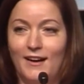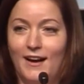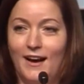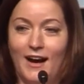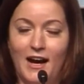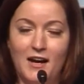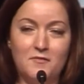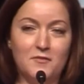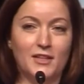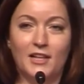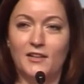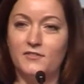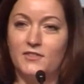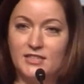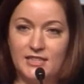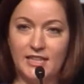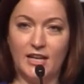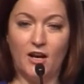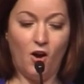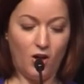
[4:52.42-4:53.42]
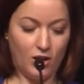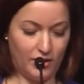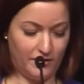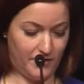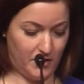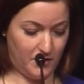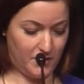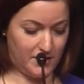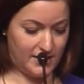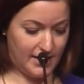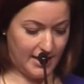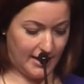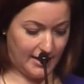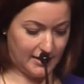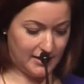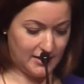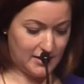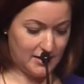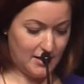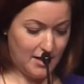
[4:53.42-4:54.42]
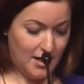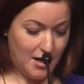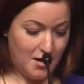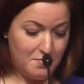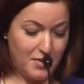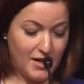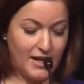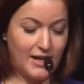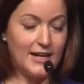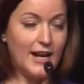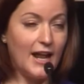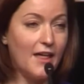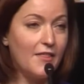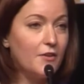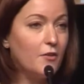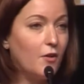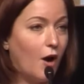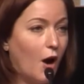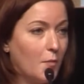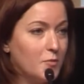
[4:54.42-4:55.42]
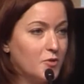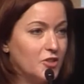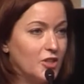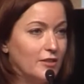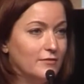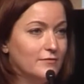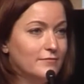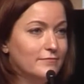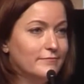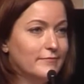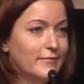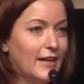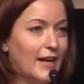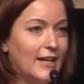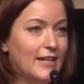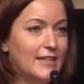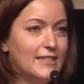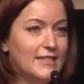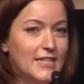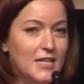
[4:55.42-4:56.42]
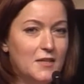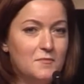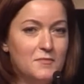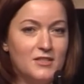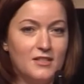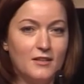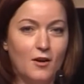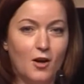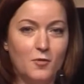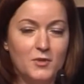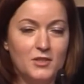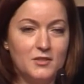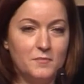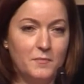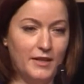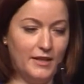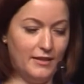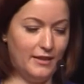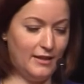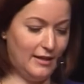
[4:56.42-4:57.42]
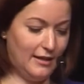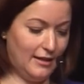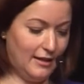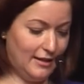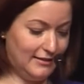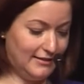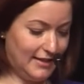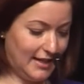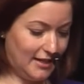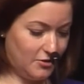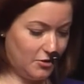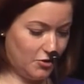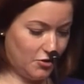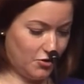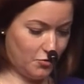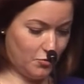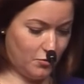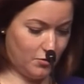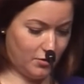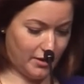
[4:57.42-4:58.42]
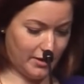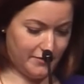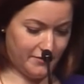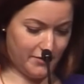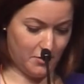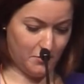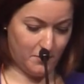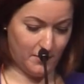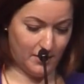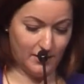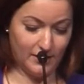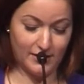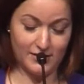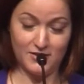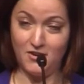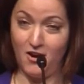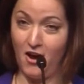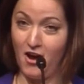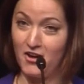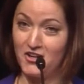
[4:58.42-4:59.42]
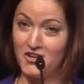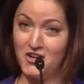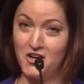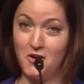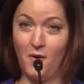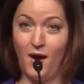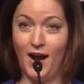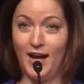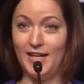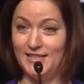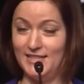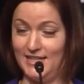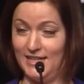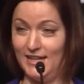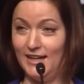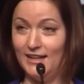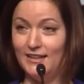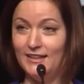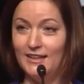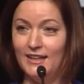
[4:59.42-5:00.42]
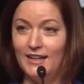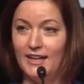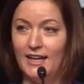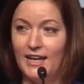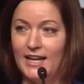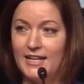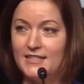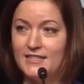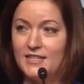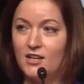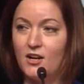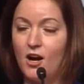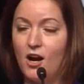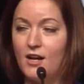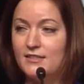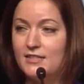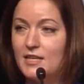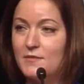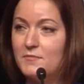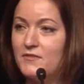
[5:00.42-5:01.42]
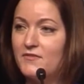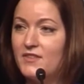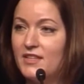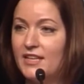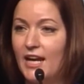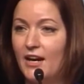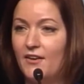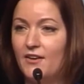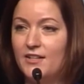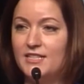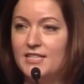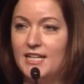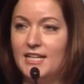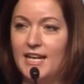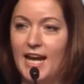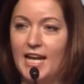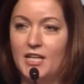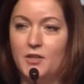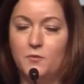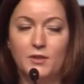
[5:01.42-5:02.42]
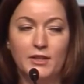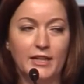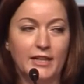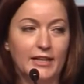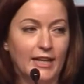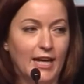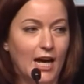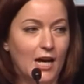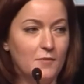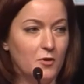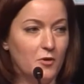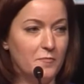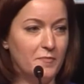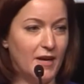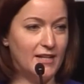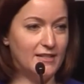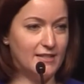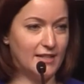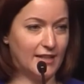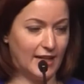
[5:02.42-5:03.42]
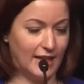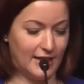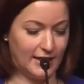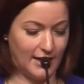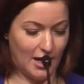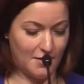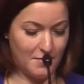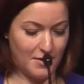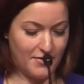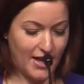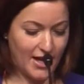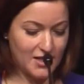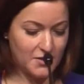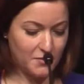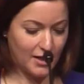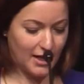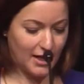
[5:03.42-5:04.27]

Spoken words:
I would love to see all of those things. But another option, and it seems to almost be the idée du jour, if you will, it's not a new idea, is the concept of the guaranteed annual income or basic income. And that's what